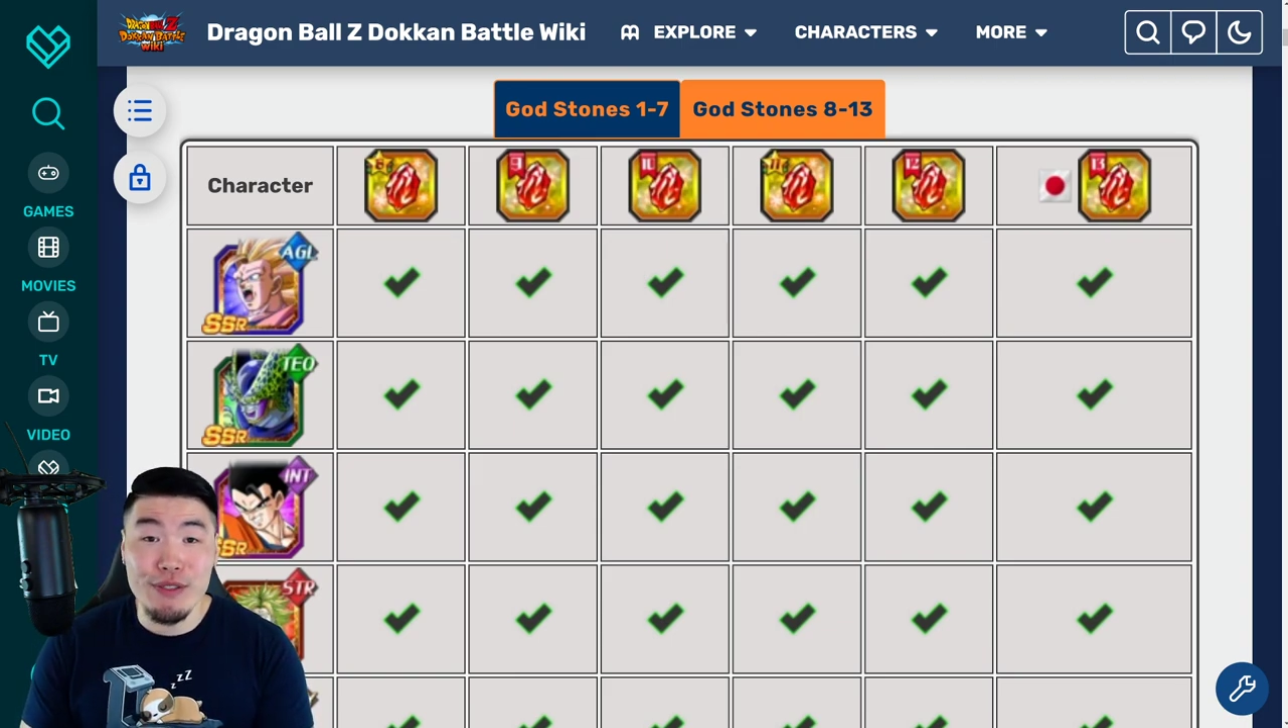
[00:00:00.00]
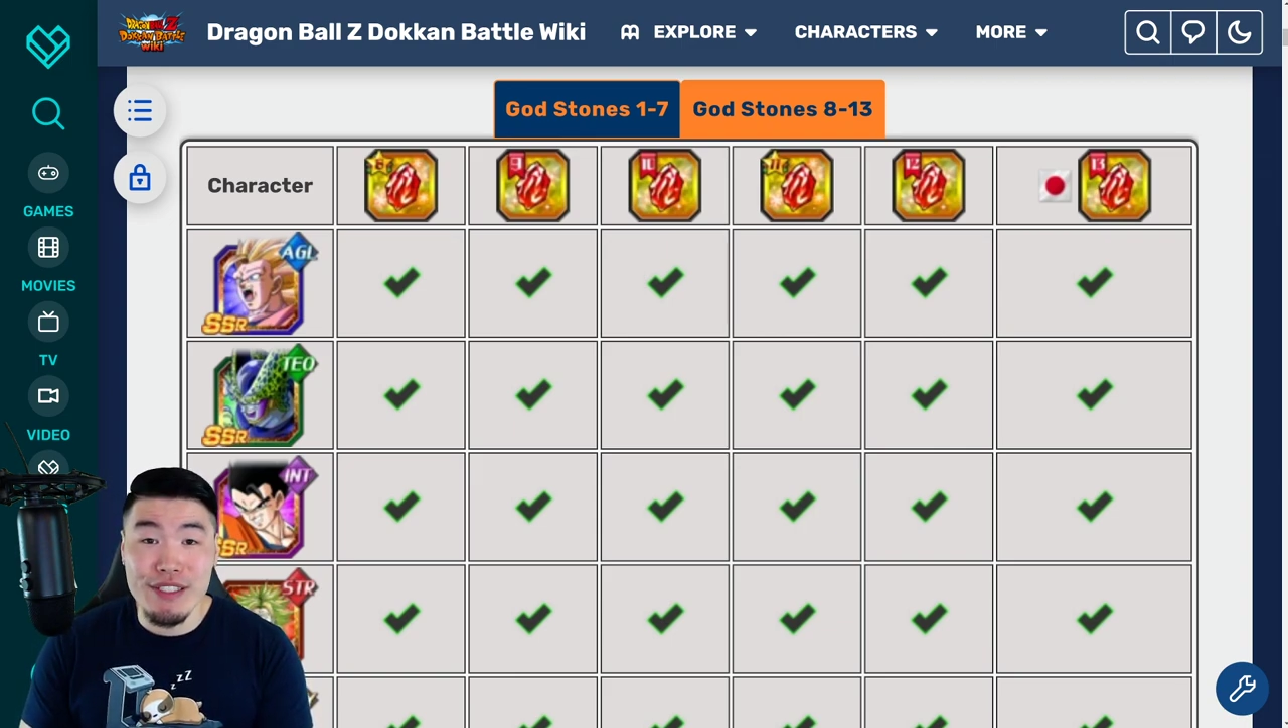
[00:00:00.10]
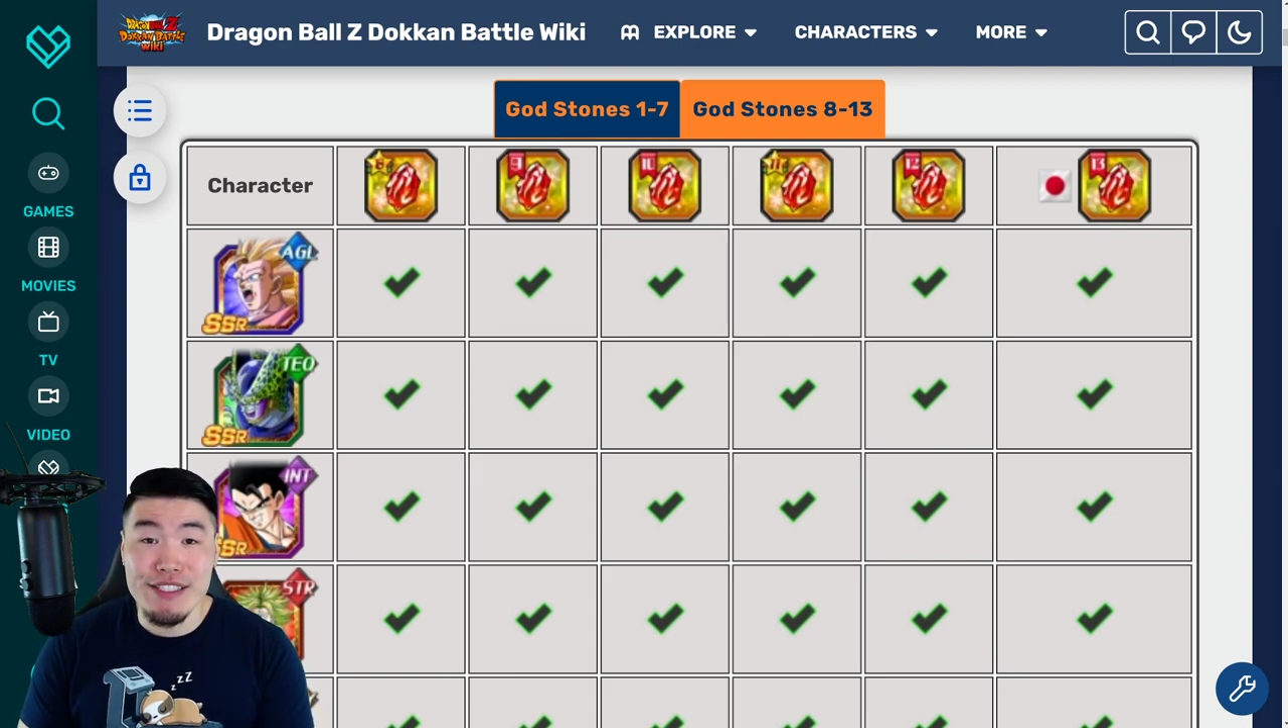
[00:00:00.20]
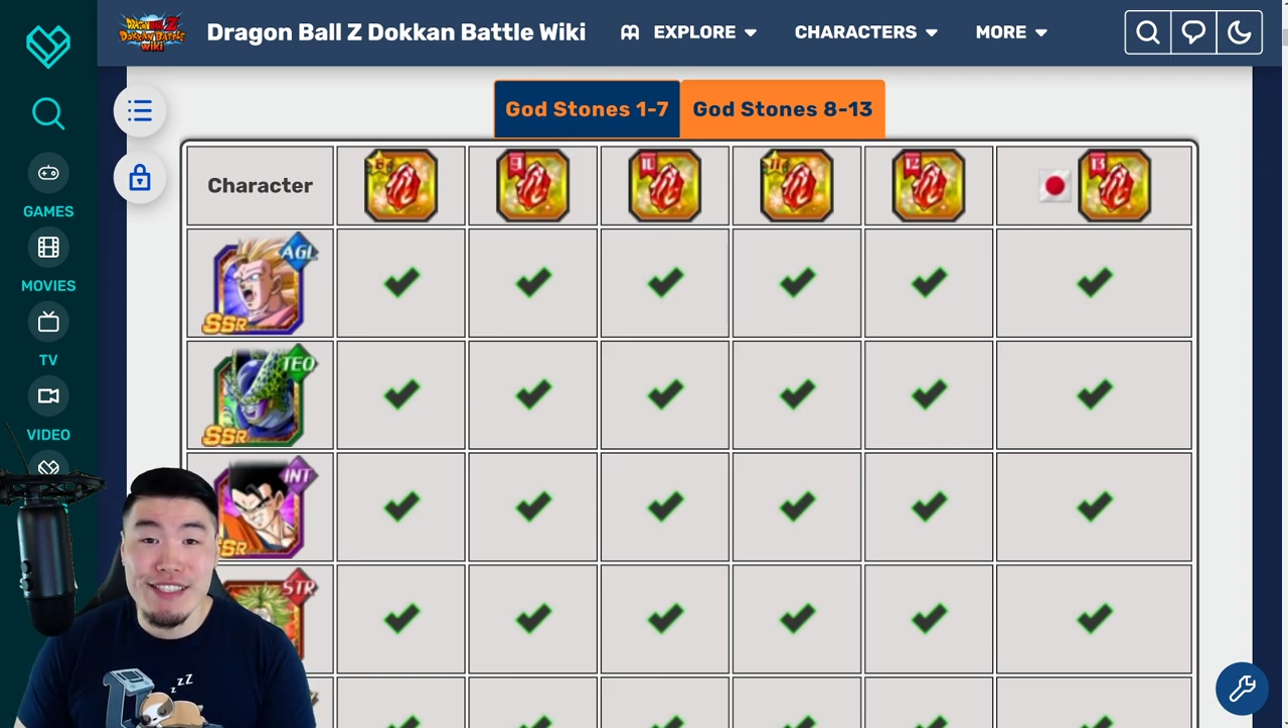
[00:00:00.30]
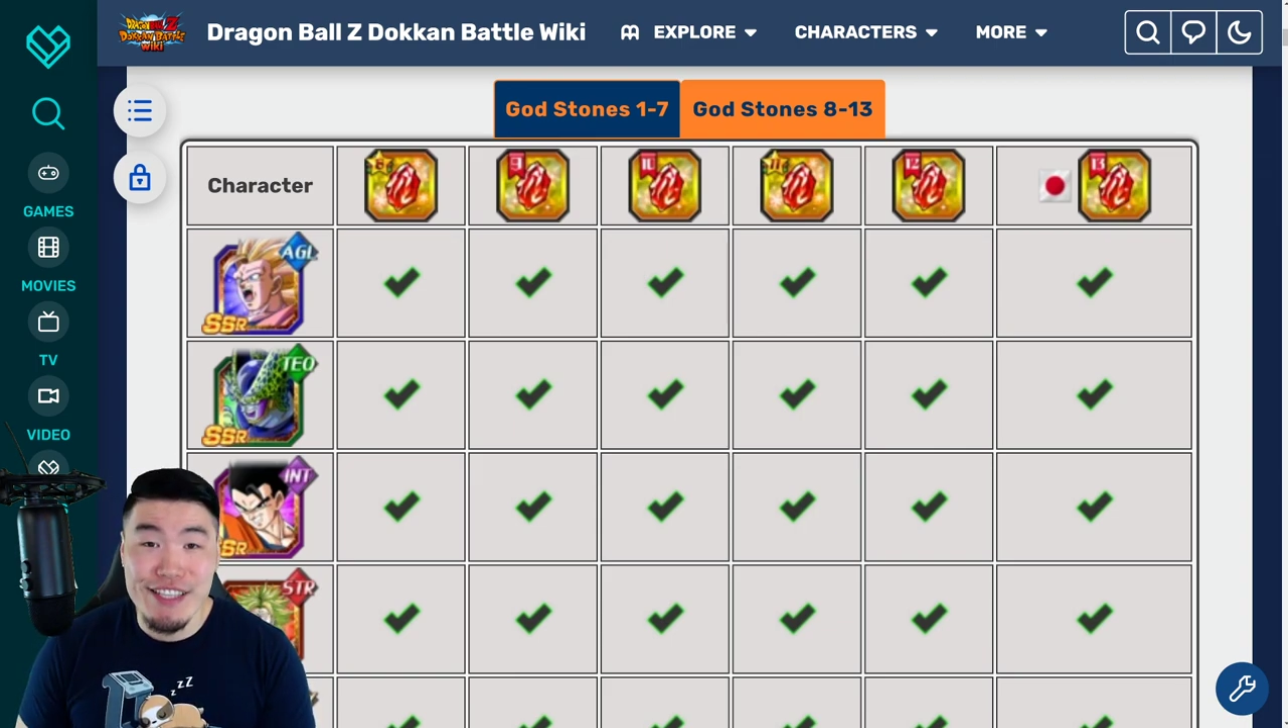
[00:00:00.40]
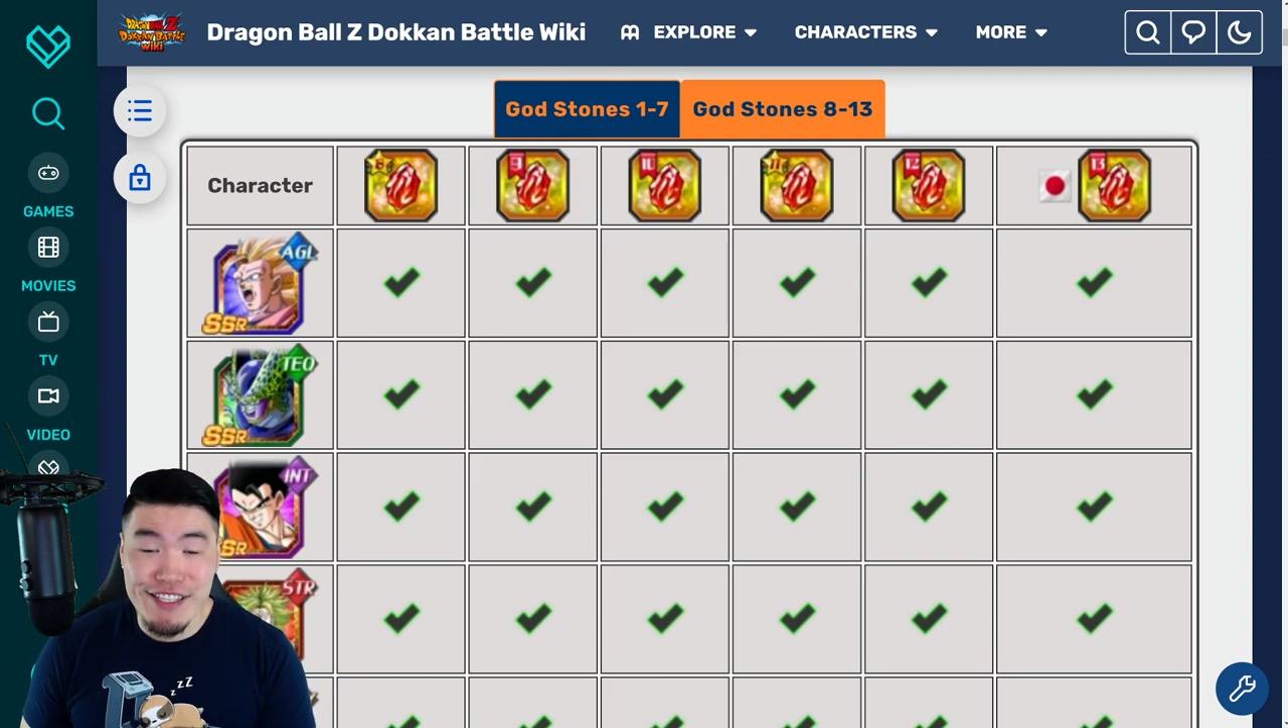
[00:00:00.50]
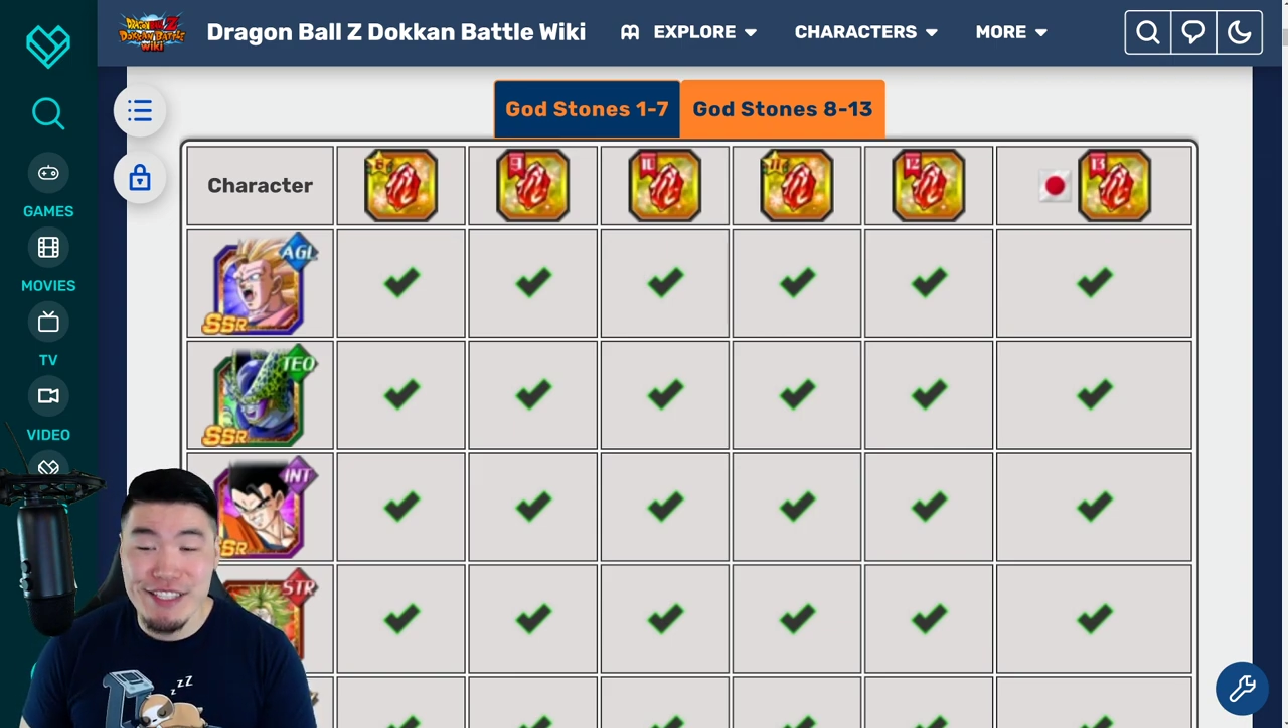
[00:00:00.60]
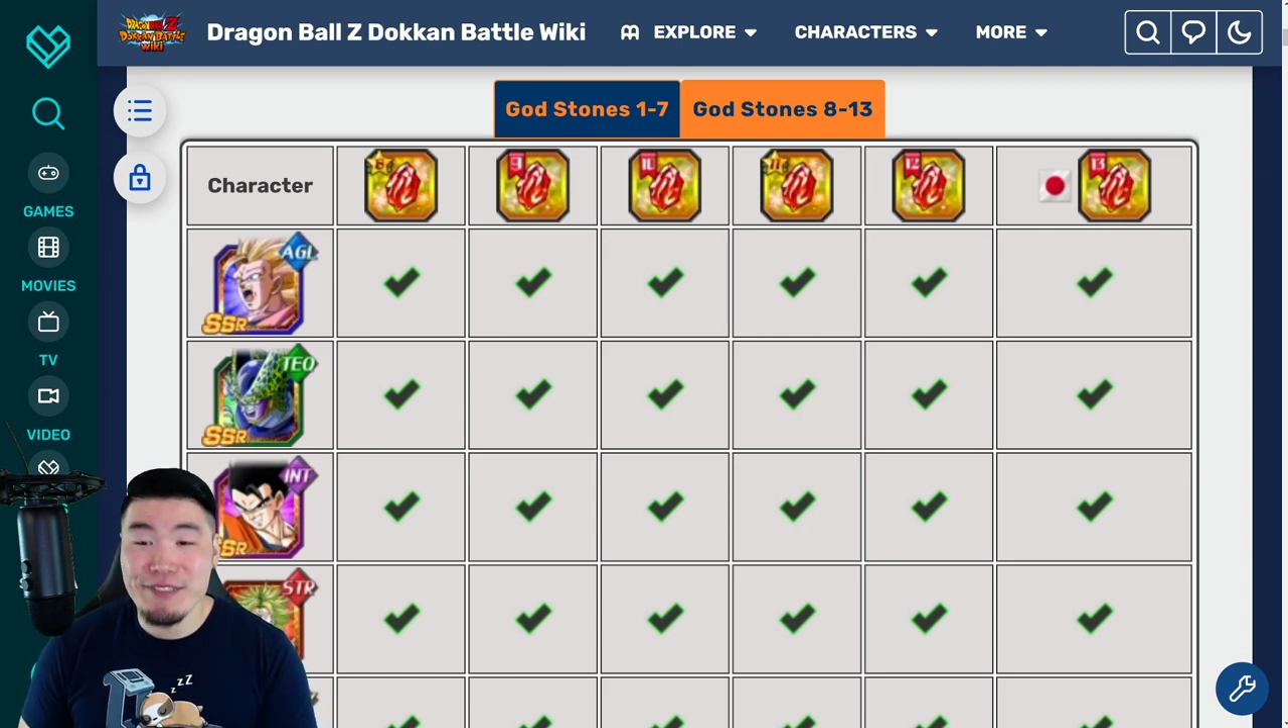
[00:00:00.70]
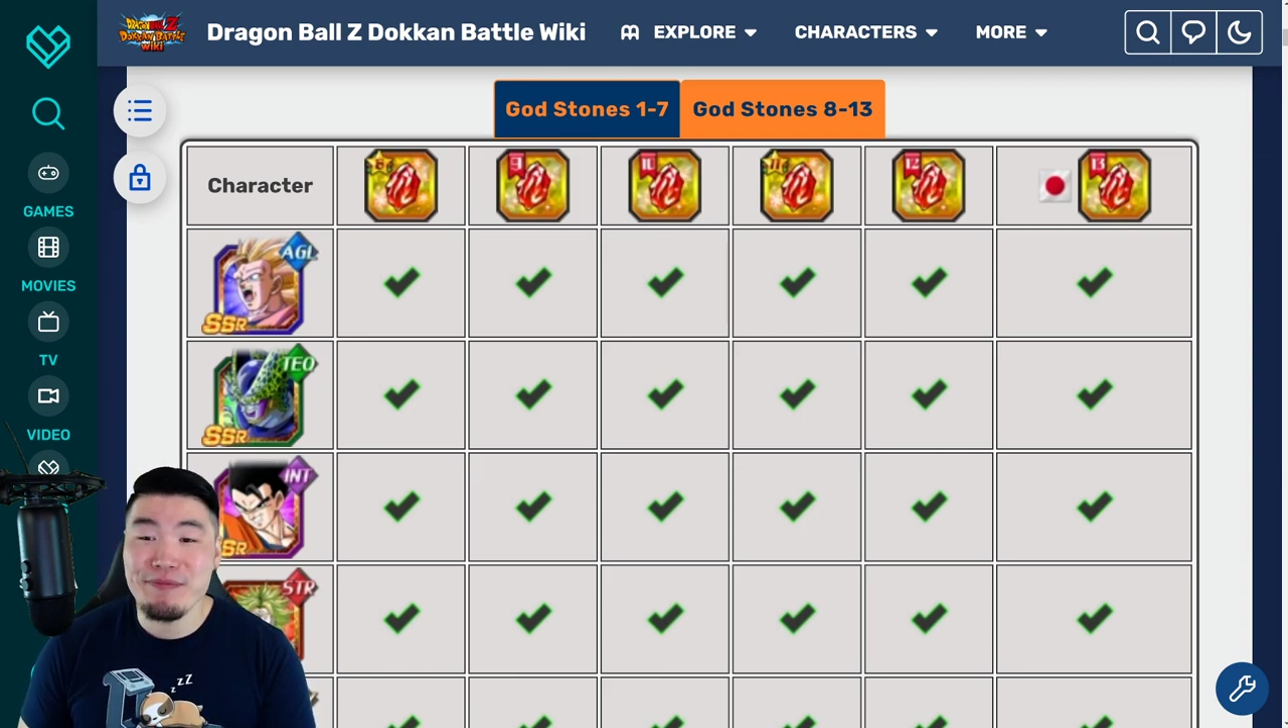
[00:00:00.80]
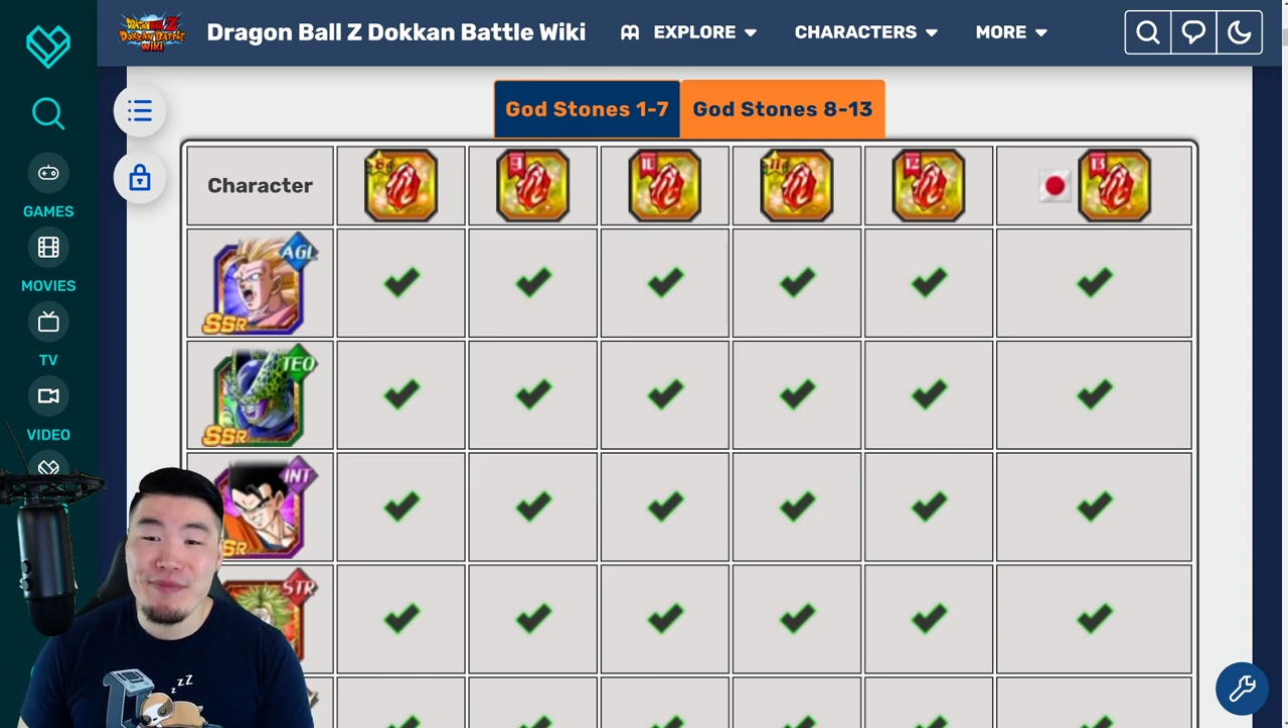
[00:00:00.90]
decision